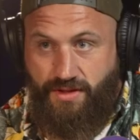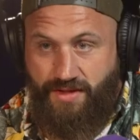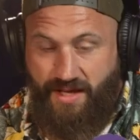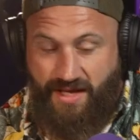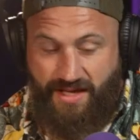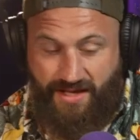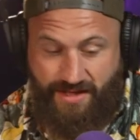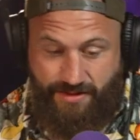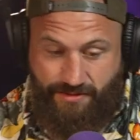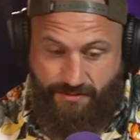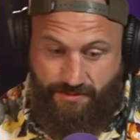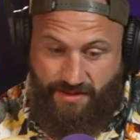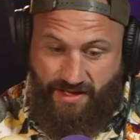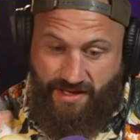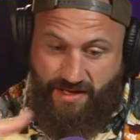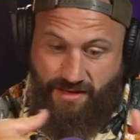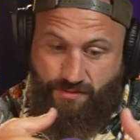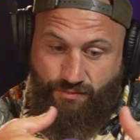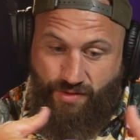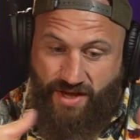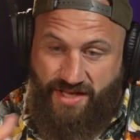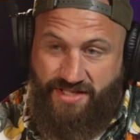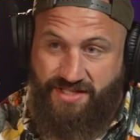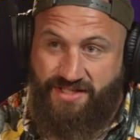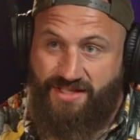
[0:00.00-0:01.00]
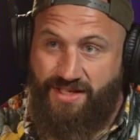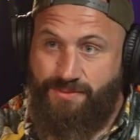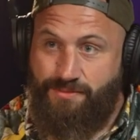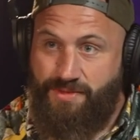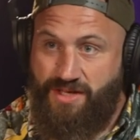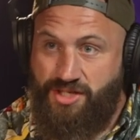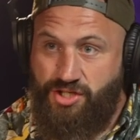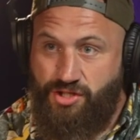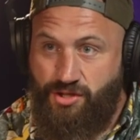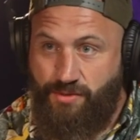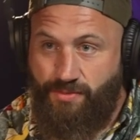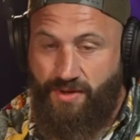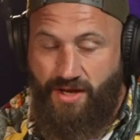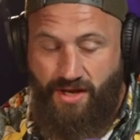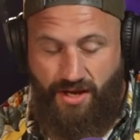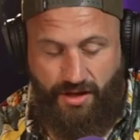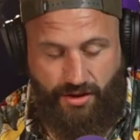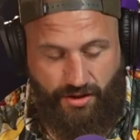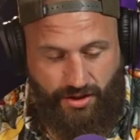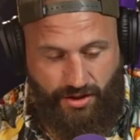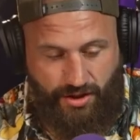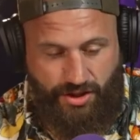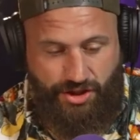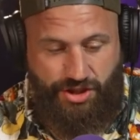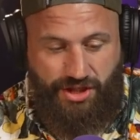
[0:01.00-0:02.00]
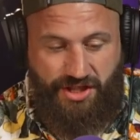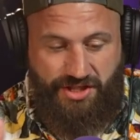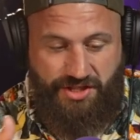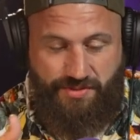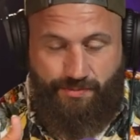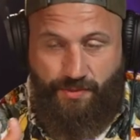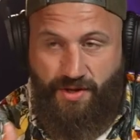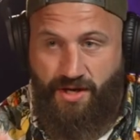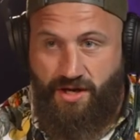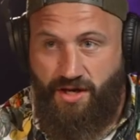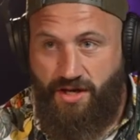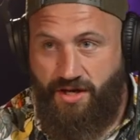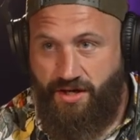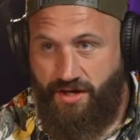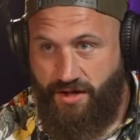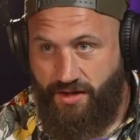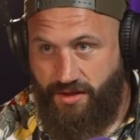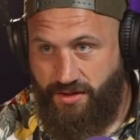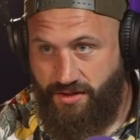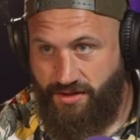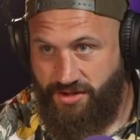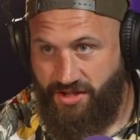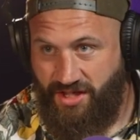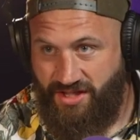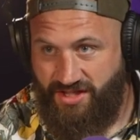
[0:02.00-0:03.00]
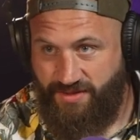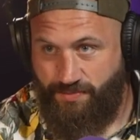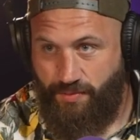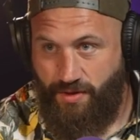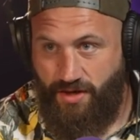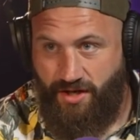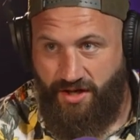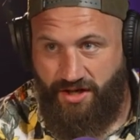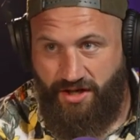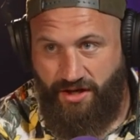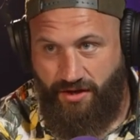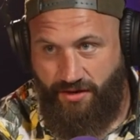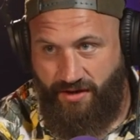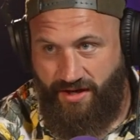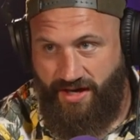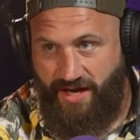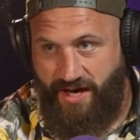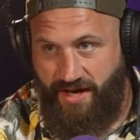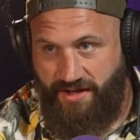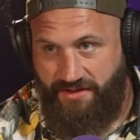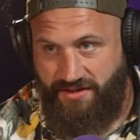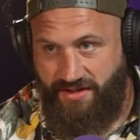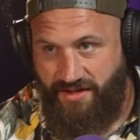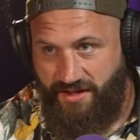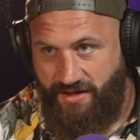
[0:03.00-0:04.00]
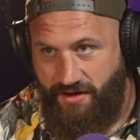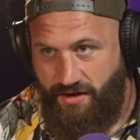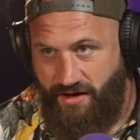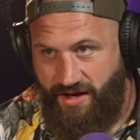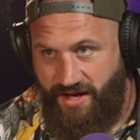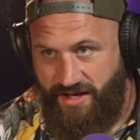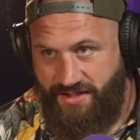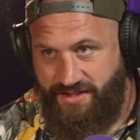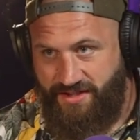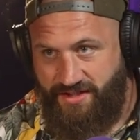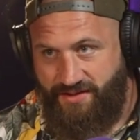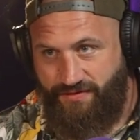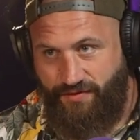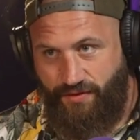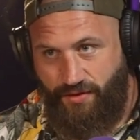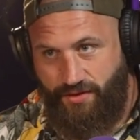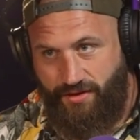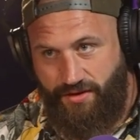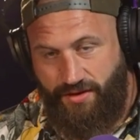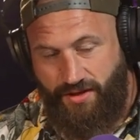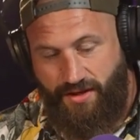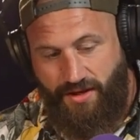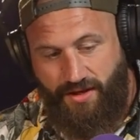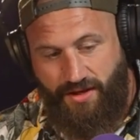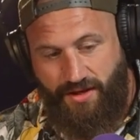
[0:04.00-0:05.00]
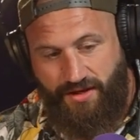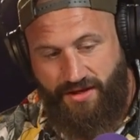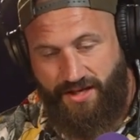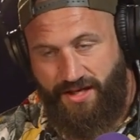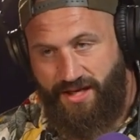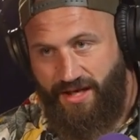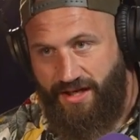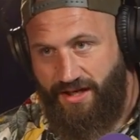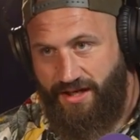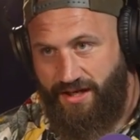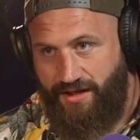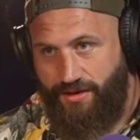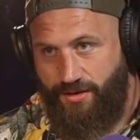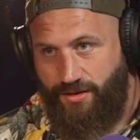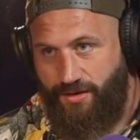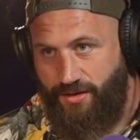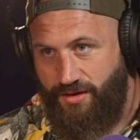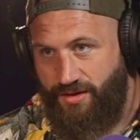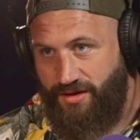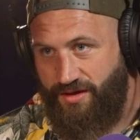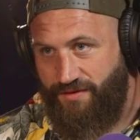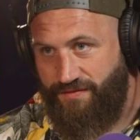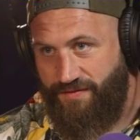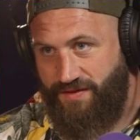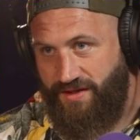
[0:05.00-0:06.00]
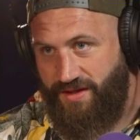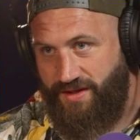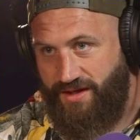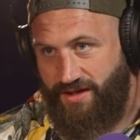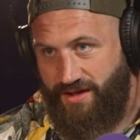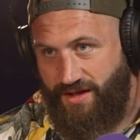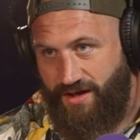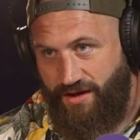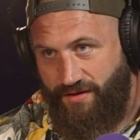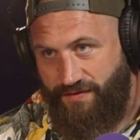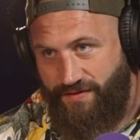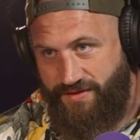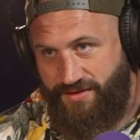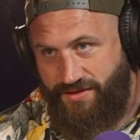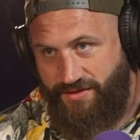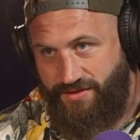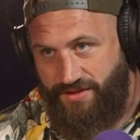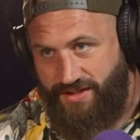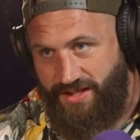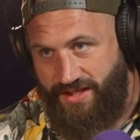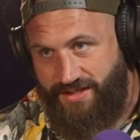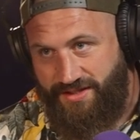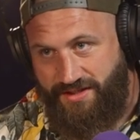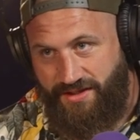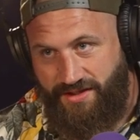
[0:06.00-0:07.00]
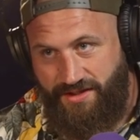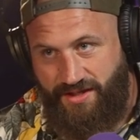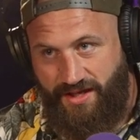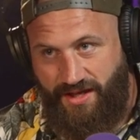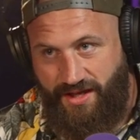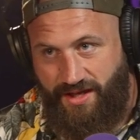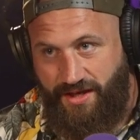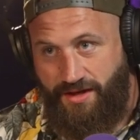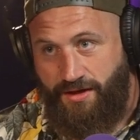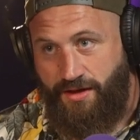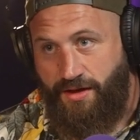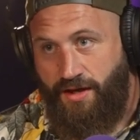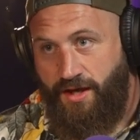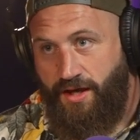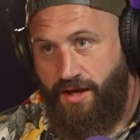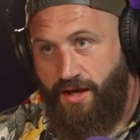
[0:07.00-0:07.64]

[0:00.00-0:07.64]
They they arrest him. They shop. Here, Jasper, Jasper, you are under arrest for uh, killing all of the officers yesterday,